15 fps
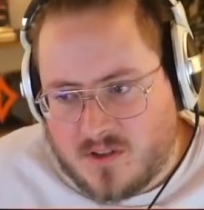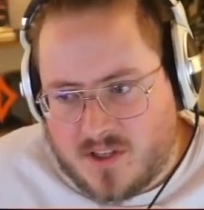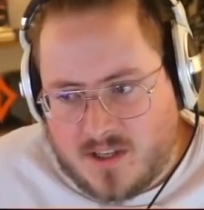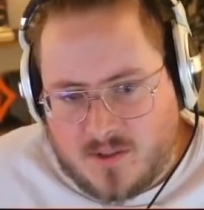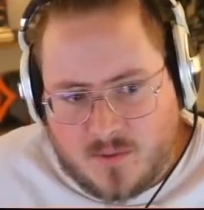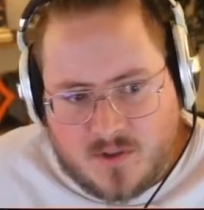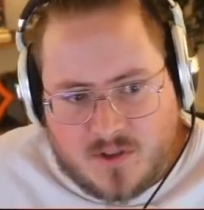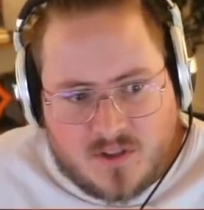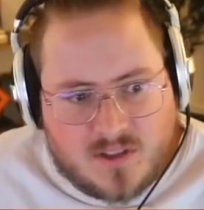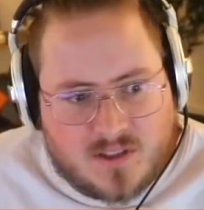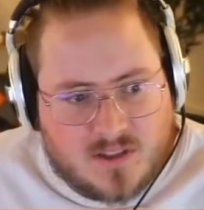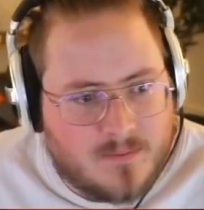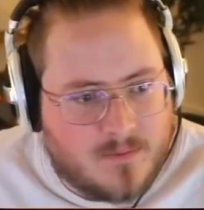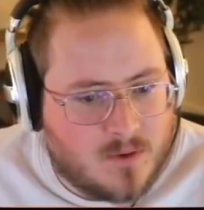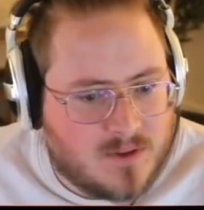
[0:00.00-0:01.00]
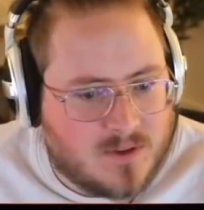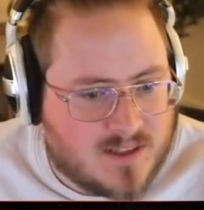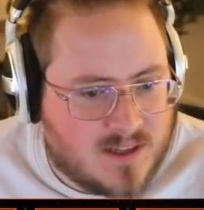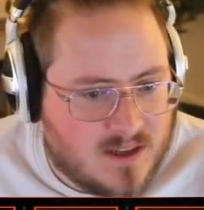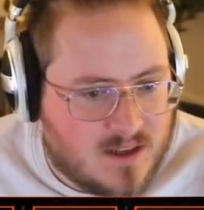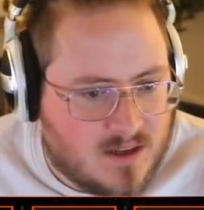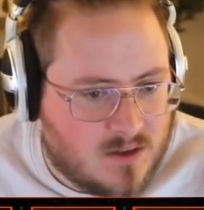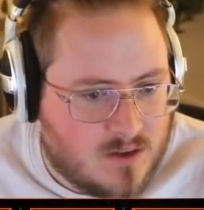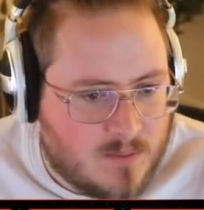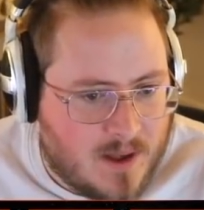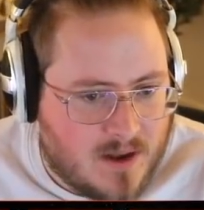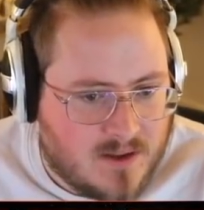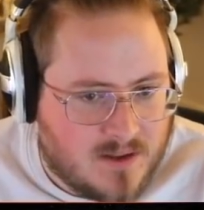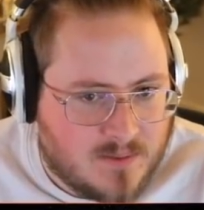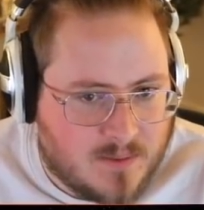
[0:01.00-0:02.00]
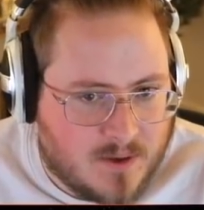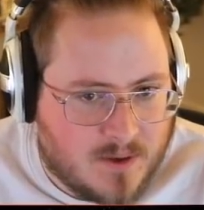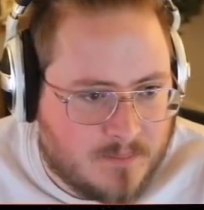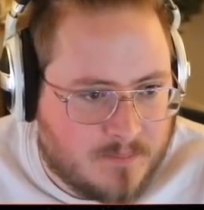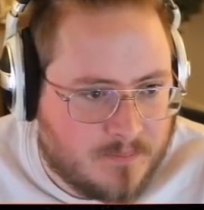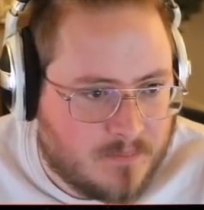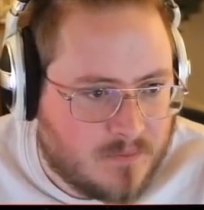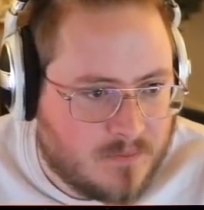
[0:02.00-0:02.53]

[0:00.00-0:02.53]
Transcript: chance we should just limp fold this hand, no bounties, but